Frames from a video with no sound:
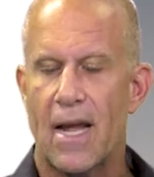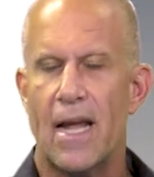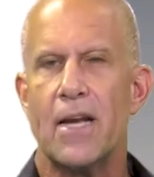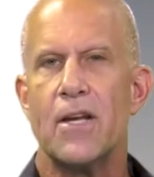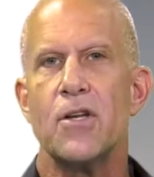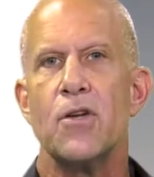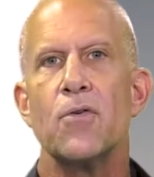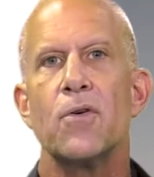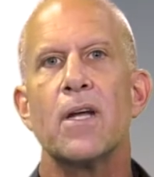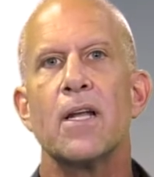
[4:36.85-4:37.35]
And
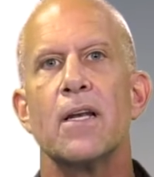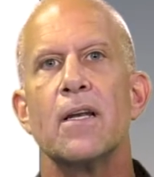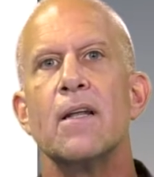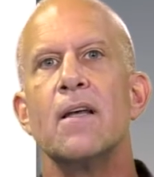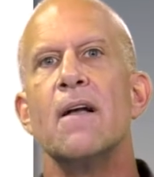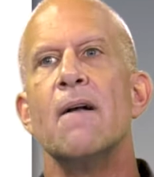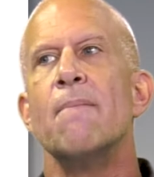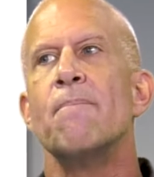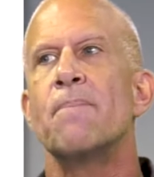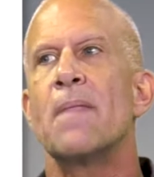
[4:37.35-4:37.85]
you can
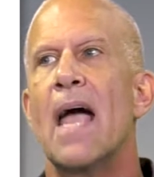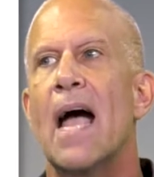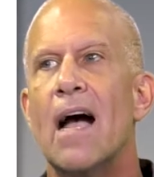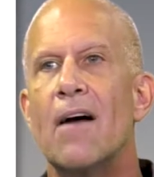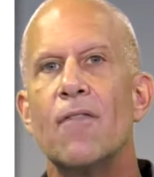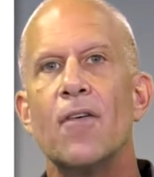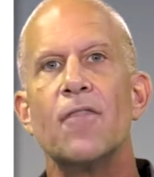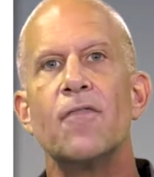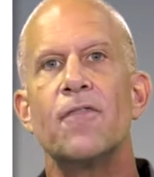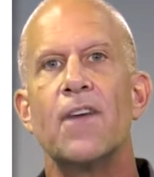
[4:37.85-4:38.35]

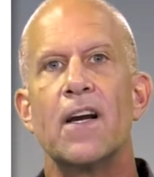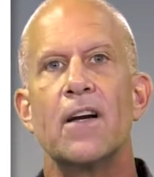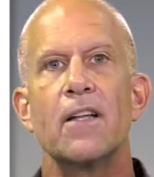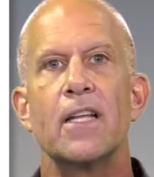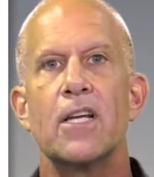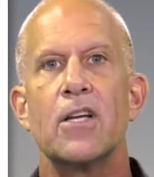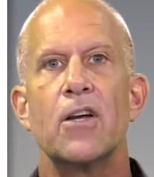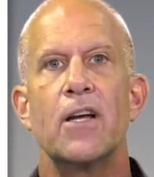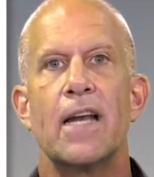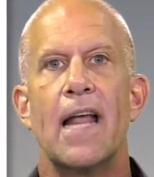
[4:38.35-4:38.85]
have a fairly
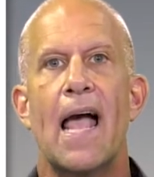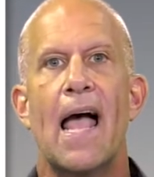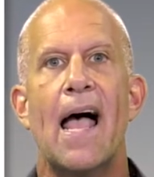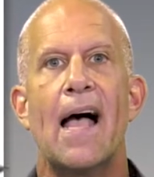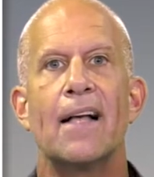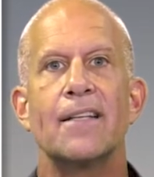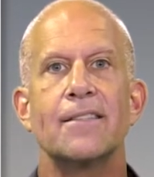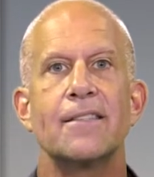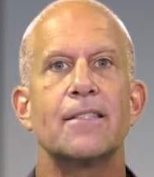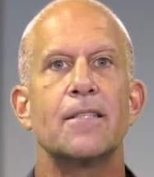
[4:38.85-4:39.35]
good
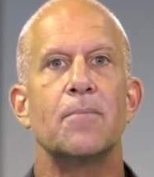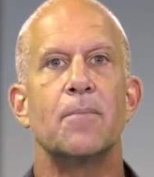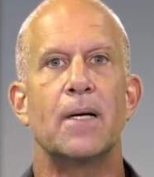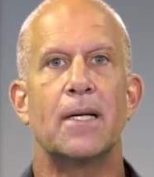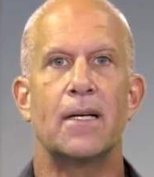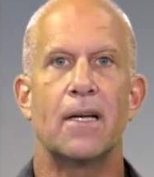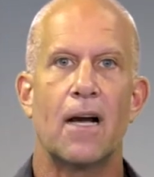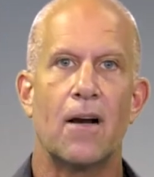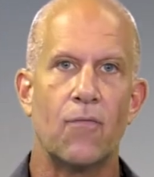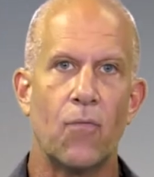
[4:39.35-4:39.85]

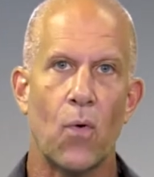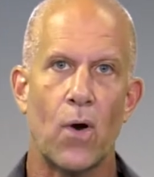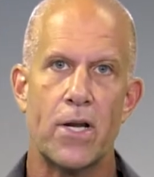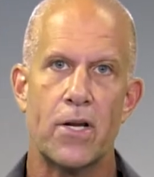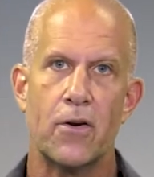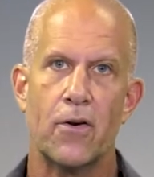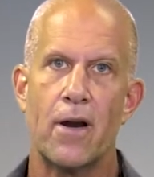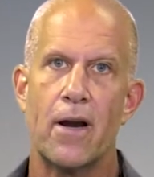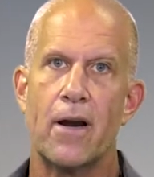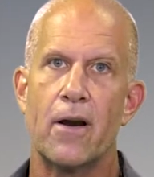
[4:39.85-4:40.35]
estimate of what
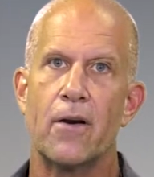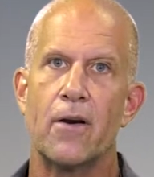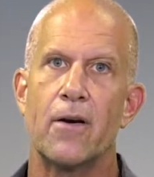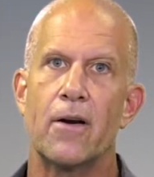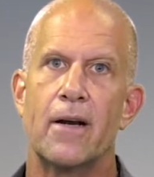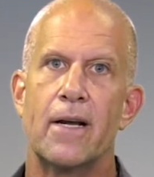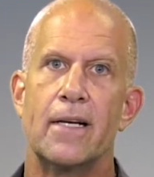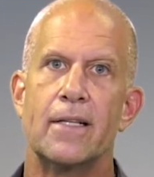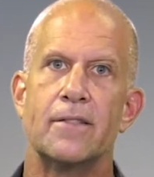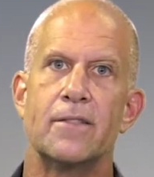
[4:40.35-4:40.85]
your
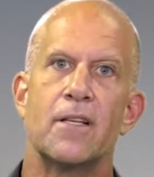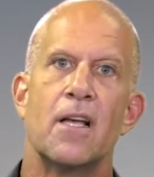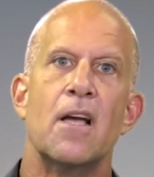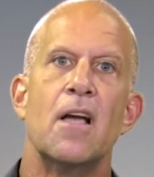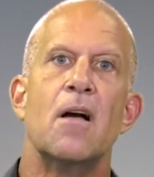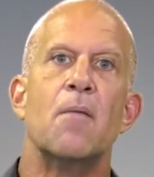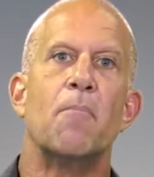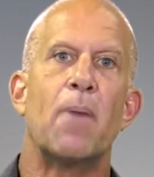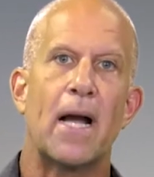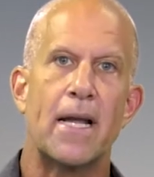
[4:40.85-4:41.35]
error is
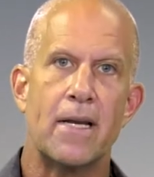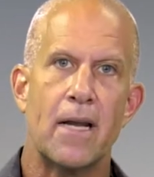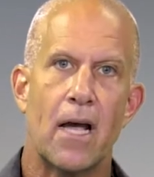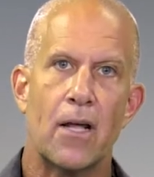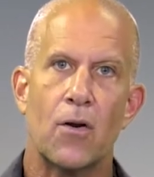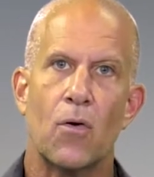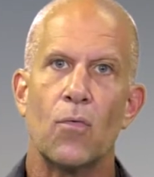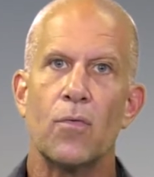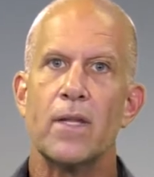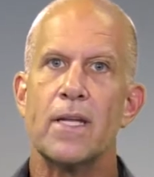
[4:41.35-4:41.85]
by
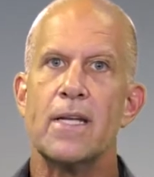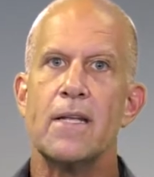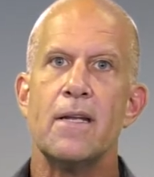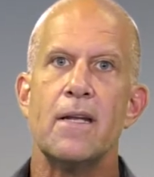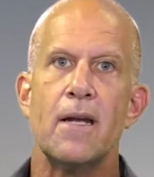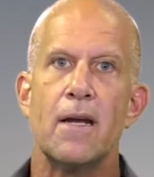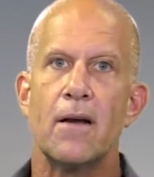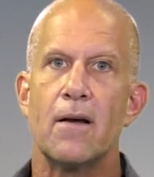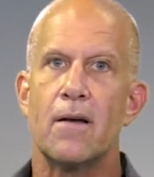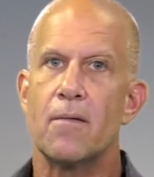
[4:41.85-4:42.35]
not
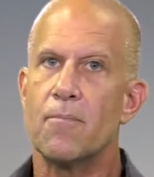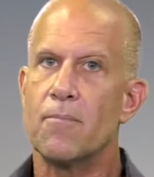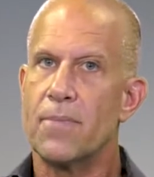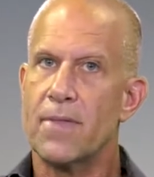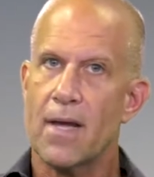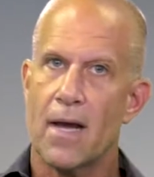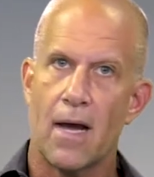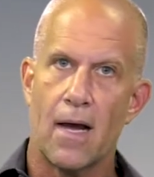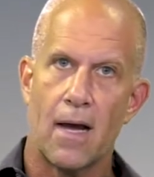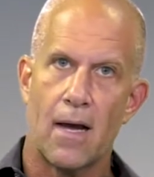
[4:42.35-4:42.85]
only
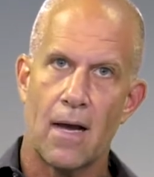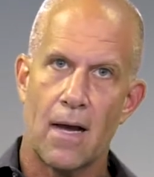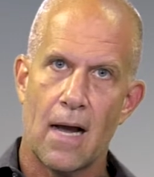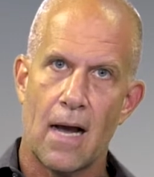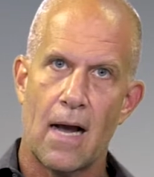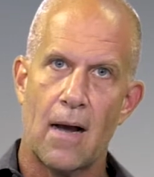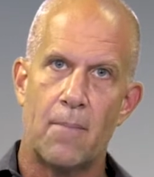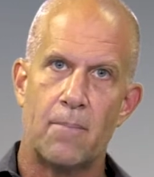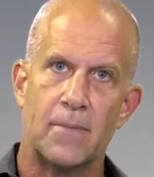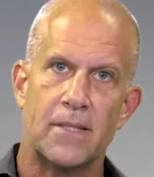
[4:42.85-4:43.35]
the
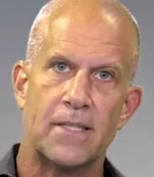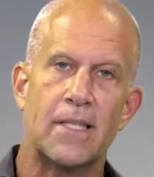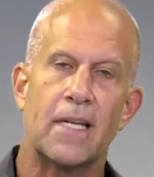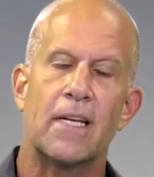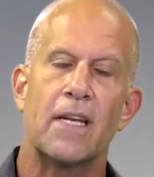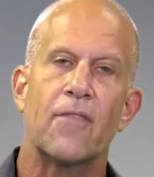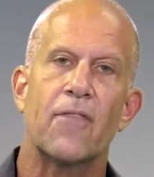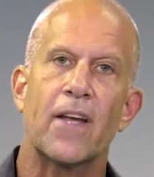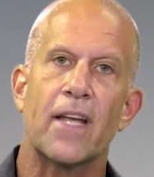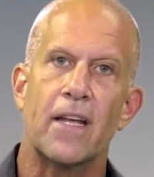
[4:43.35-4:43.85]

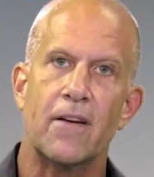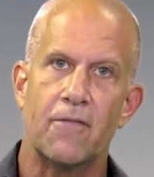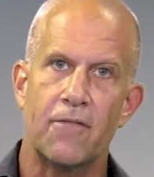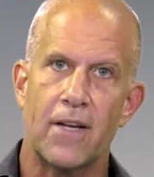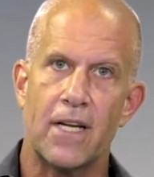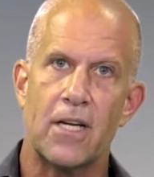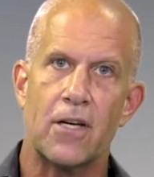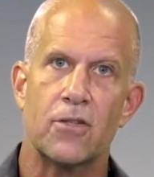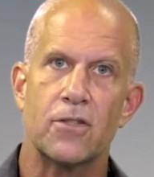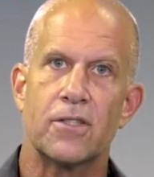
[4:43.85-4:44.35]
significant
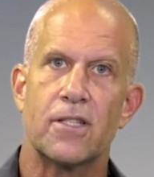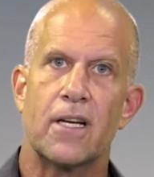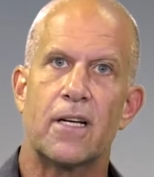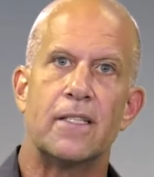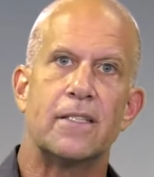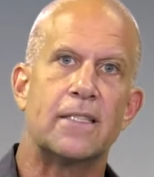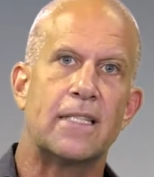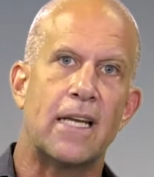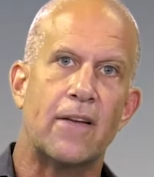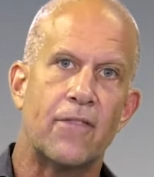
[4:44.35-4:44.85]
figures that
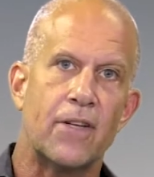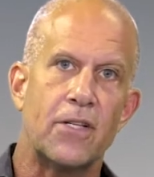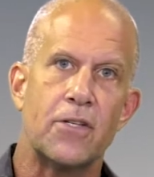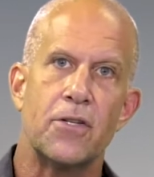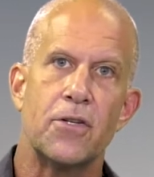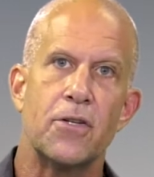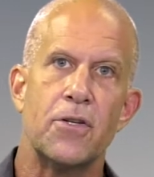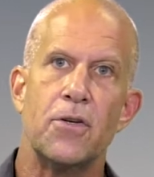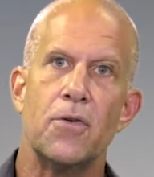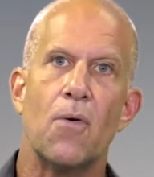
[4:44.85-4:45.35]
is given
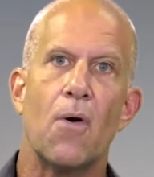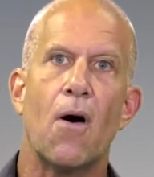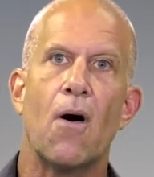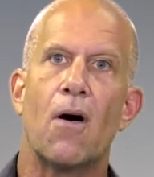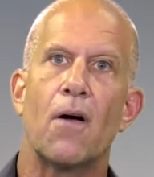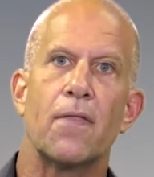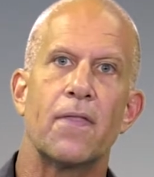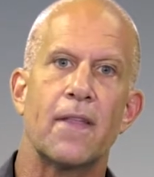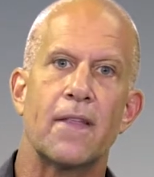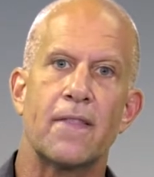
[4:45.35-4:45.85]
to you
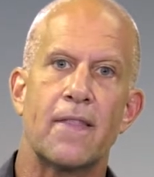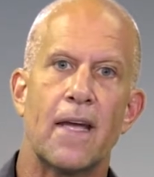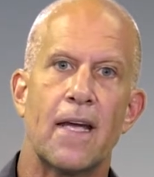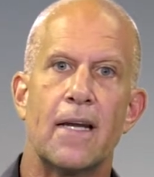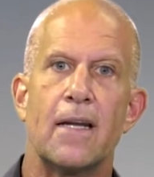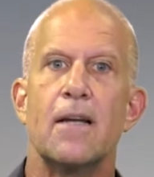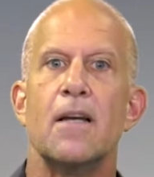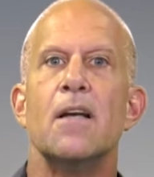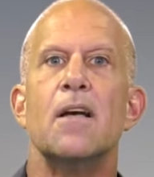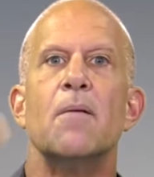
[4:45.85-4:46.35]
on the
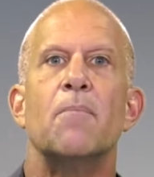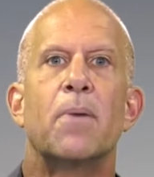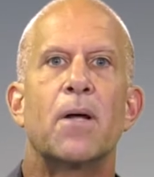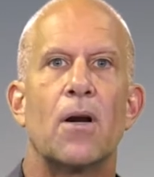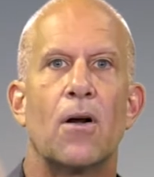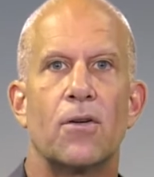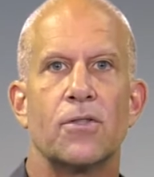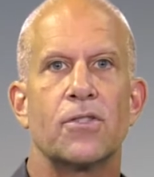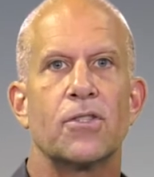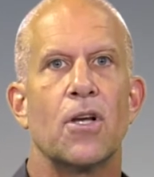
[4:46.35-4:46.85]
thing, but
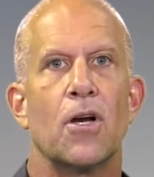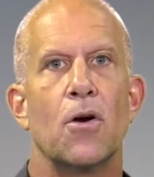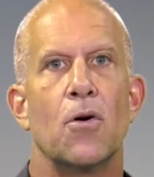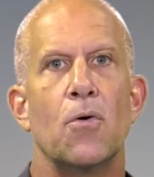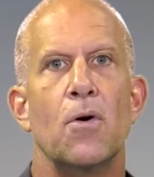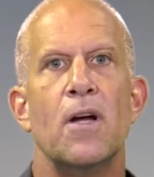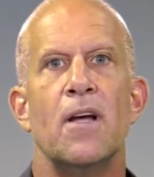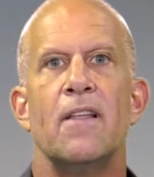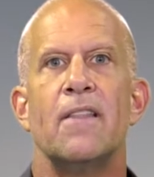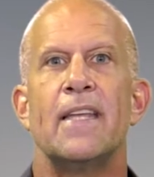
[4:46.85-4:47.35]

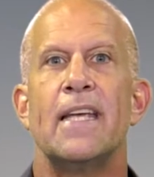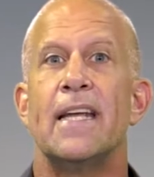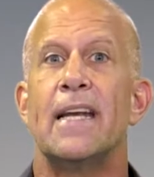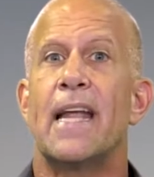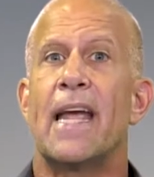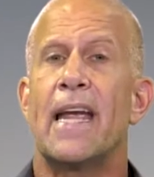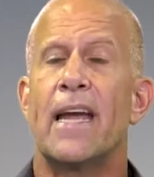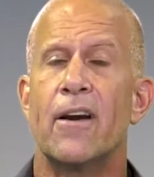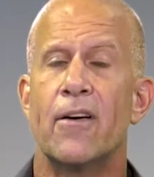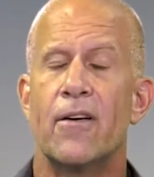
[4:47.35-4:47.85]
also the
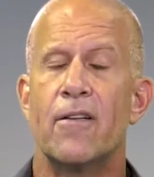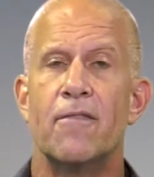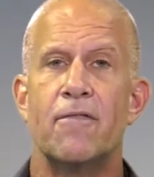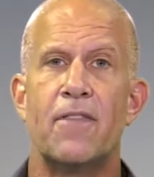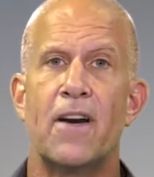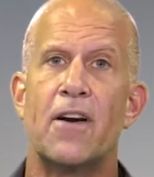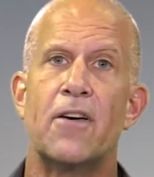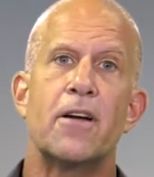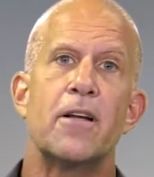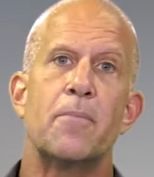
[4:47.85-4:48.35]
inherent
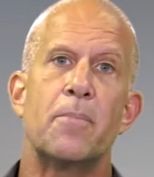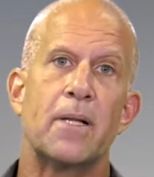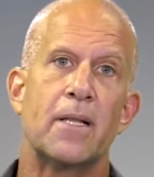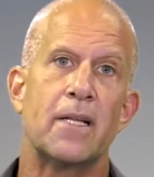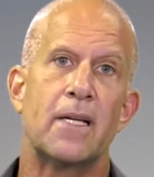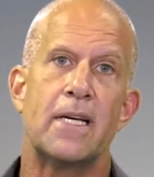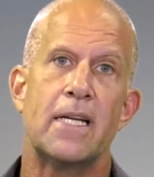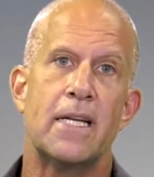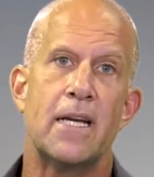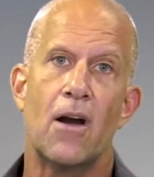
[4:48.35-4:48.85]

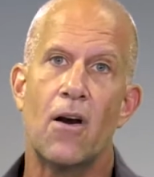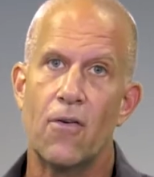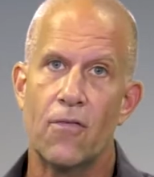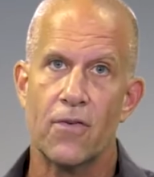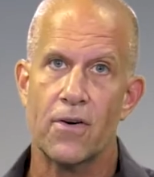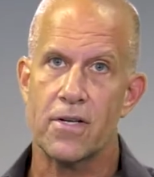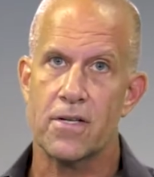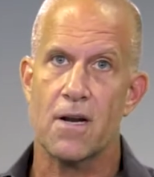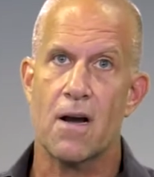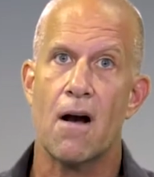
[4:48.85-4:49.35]
variability
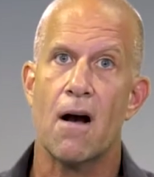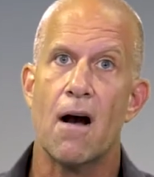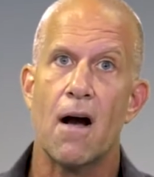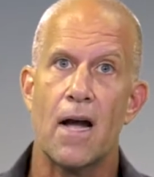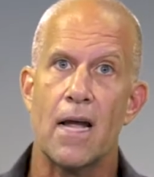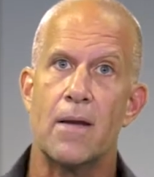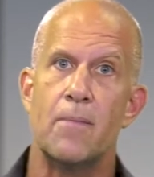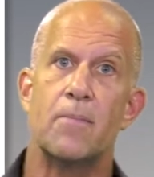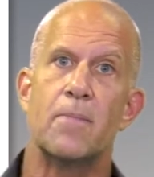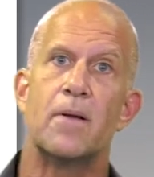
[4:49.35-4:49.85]
over
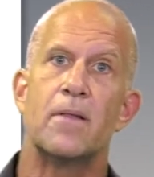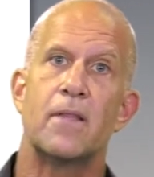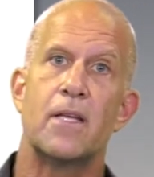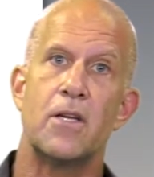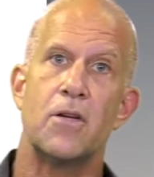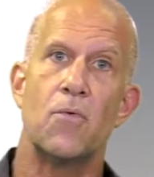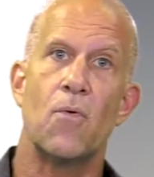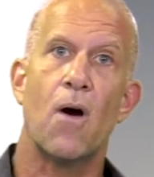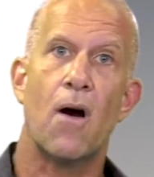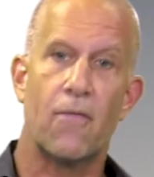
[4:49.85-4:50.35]
time that
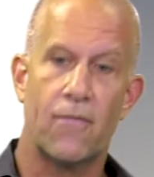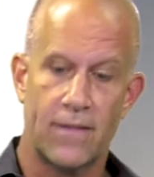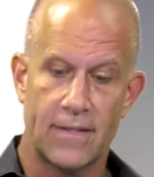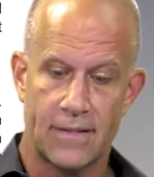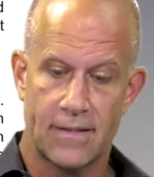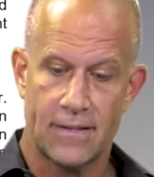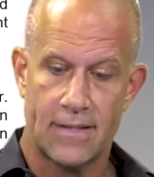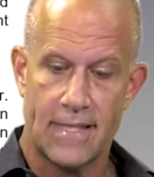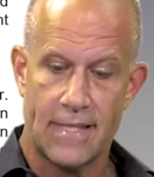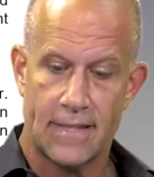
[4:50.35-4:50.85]
you often
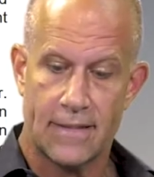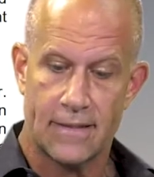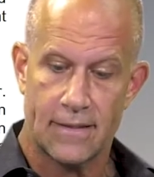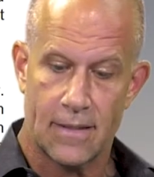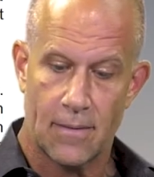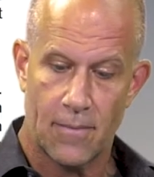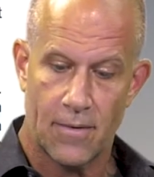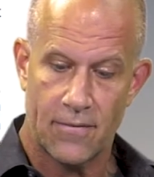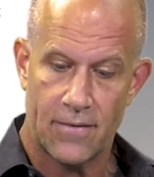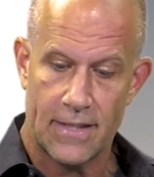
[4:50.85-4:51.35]
see in
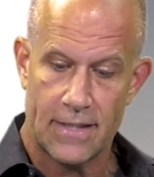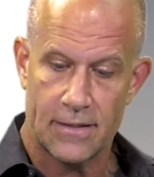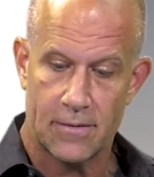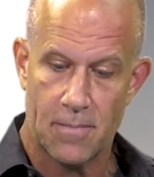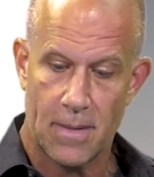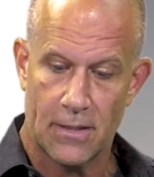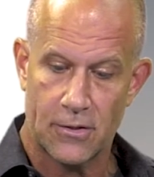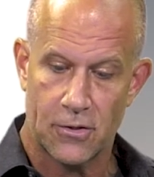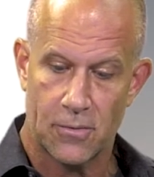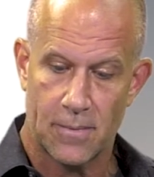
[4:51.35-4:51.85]
some of these
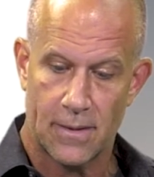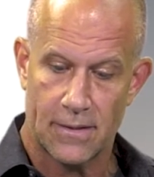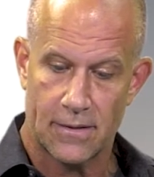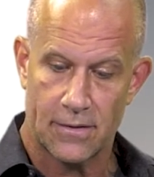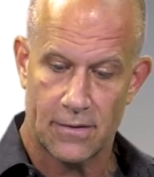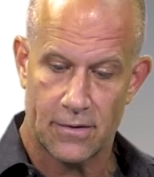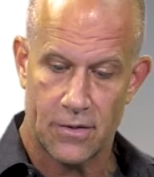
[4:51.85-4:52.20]
measurements.